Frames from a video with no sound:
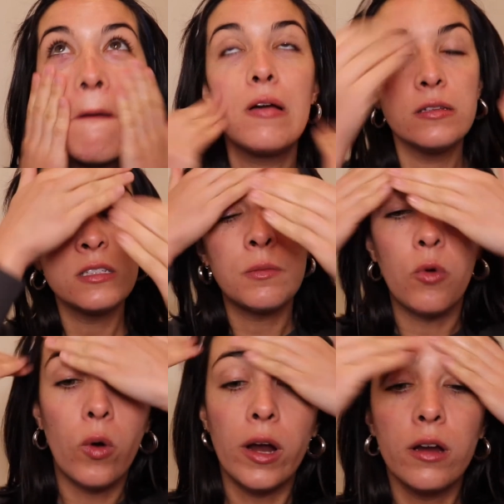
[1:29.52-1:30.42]
some
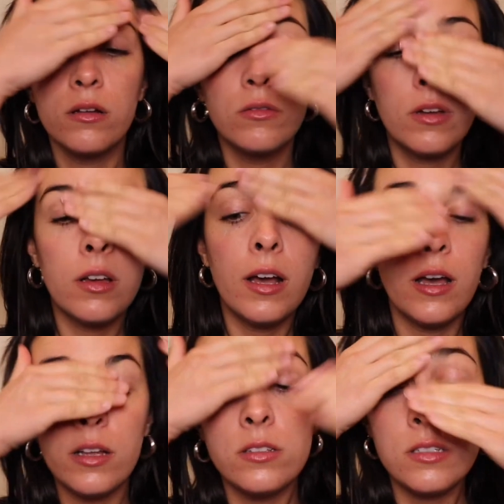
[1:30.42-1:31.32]
more
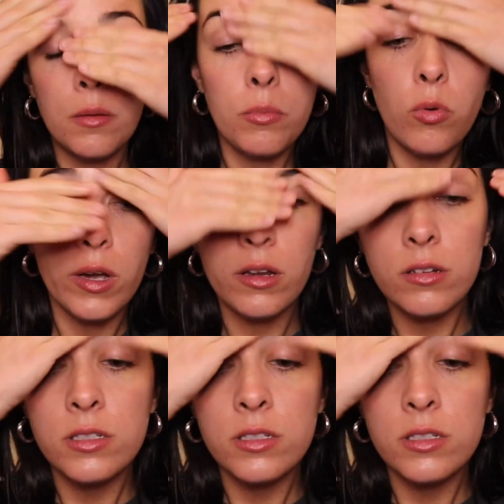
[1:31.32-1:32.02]
at some point.